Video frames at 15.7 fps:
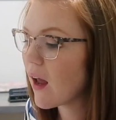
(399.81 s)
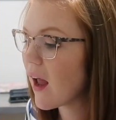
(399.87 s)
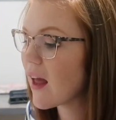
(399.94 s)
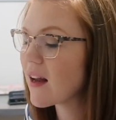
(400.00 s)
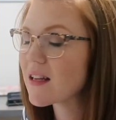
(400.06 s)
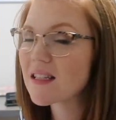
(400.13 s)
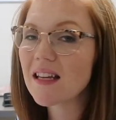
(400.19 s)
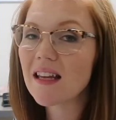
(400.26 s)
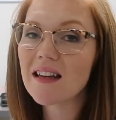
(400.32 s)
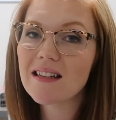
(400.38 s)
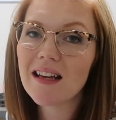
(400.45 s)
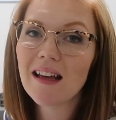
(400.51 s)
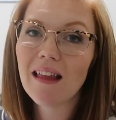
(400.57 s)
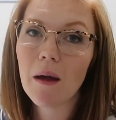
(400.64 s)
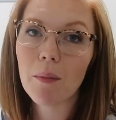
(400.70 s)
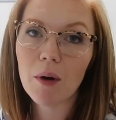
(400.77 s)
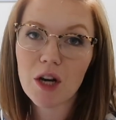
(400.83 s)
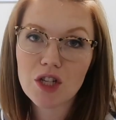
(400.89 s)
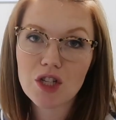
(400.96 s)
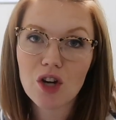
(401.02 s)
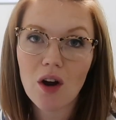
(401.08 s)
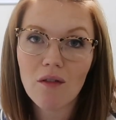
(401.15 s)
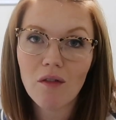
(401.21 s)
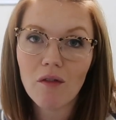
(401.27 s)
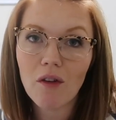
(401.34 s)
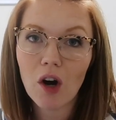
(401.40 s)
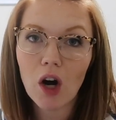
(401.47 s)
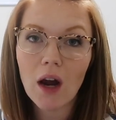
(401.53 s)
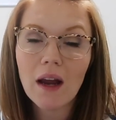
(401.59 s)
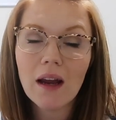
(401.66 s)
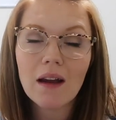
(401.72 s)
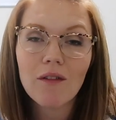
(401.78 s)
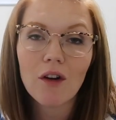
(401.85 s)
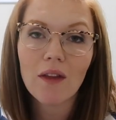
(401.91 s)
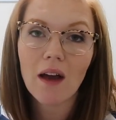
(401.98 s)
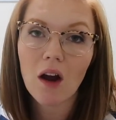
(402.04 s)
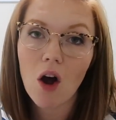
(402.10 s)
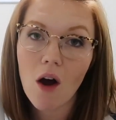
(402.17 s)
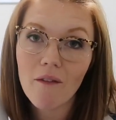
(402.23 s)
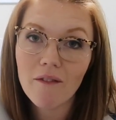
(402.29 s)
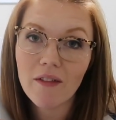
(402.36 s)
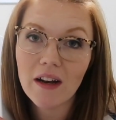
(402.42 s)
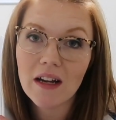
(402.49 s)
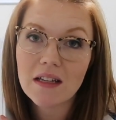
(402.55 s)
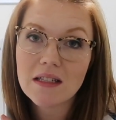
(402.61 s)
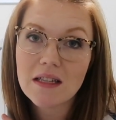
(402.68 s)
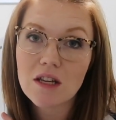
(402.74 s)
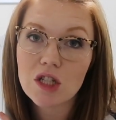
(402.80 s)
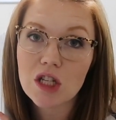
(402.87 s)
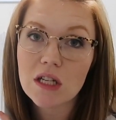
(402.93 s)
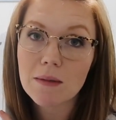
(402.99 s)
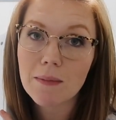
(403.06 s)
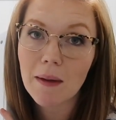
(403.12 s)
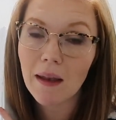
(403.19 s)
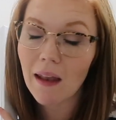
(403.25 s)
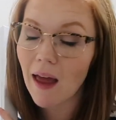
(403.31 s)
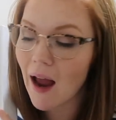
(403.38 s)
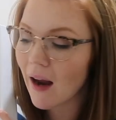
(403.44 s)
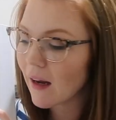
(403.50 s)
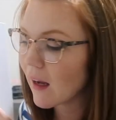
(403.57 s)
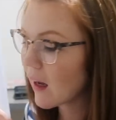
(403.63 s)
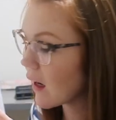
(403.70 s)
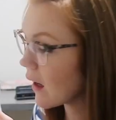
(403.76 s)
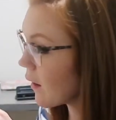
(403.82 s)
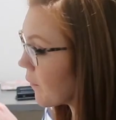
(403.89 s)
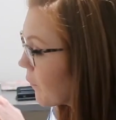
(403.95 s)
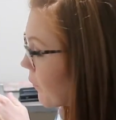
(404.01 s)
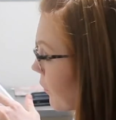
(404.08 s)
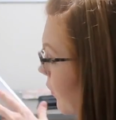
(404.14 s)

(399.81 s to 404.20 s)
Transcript: and it's going to take that pressure off of her and give her that confidence that she's been lacking.